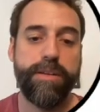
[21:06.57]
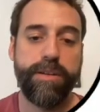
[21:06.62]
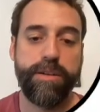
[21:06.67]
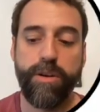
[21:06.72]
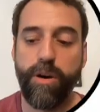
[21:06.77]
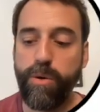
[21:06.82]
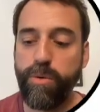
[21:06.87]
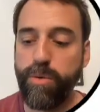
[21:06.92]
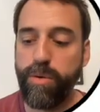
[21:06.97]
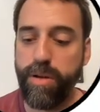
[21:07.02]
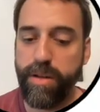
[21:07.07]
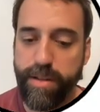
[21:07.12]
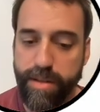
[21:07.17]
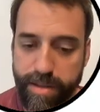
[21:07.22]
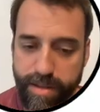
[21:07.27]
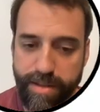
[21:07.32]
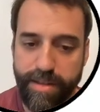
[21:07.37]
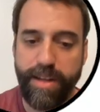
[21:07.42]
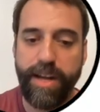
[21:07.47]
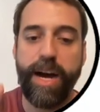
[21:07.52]
go
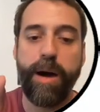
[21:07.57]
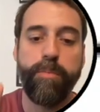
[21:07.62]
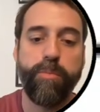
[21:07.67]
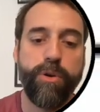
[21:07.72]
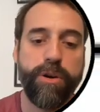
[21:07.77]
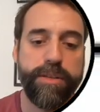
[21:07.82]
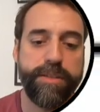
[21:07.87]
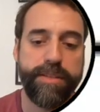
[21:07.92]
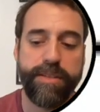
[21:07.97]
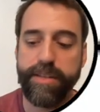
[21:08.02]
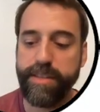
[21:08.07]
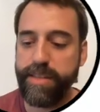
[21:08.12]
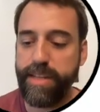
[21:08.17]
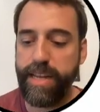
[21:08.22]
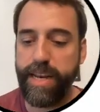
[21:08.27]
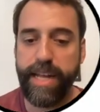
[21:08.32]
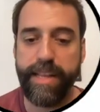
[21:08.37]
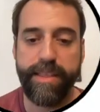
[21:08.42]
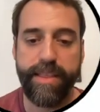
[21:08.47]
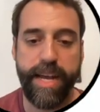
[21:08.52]
upwards in the
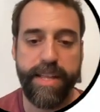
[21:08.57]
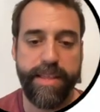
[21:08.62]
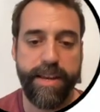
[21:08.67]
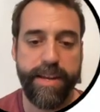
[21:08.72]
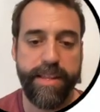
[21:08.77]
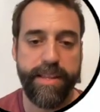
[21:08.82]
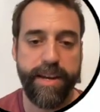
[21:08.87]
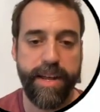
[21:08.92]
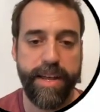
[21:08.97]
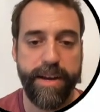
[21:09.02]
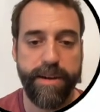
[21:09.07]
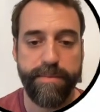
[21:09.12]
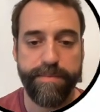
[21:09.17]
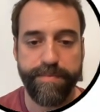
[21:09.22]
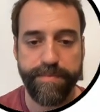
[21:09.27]
lead titanate layer.